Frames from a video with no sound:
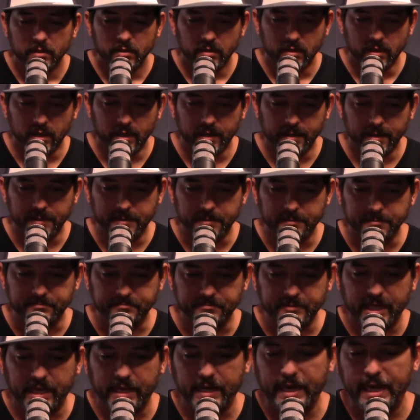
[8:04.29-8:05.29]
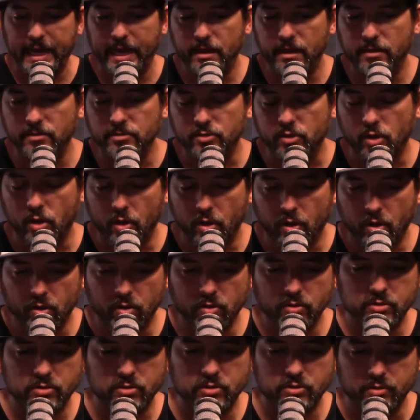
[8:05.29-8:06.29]
allows
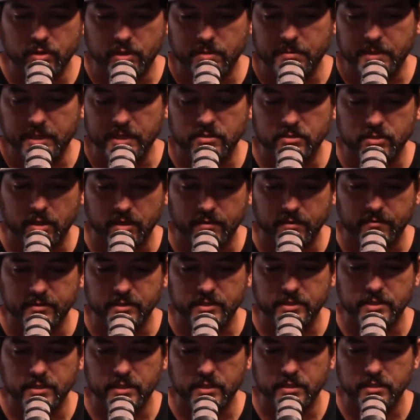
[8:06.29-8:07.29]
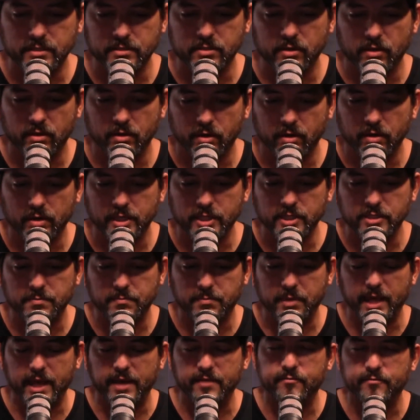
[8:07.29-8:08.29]
all streaming services on its
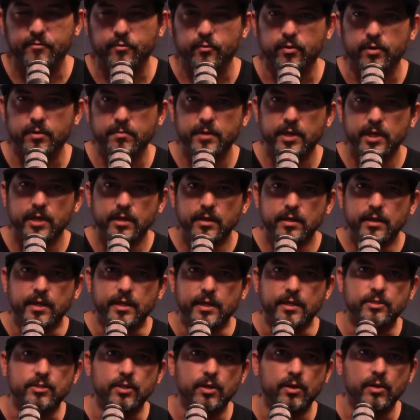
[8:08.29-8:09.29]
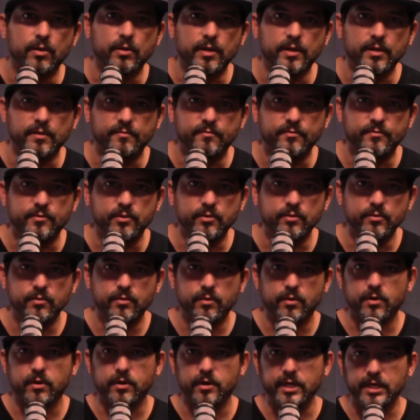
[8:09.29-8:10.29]
platform. And so if
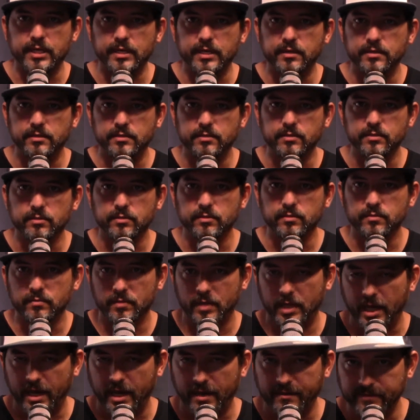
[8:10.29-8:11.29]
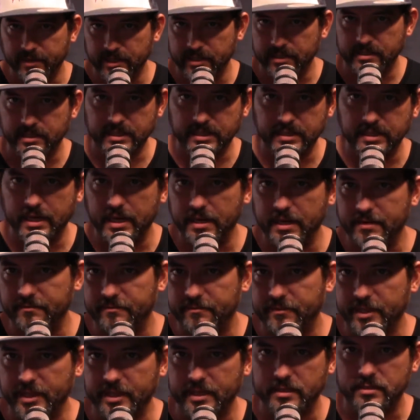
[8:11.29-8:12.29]
you are into, obviously,
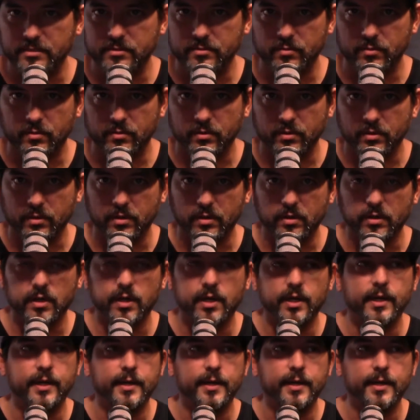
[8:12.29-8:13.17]
Netflix or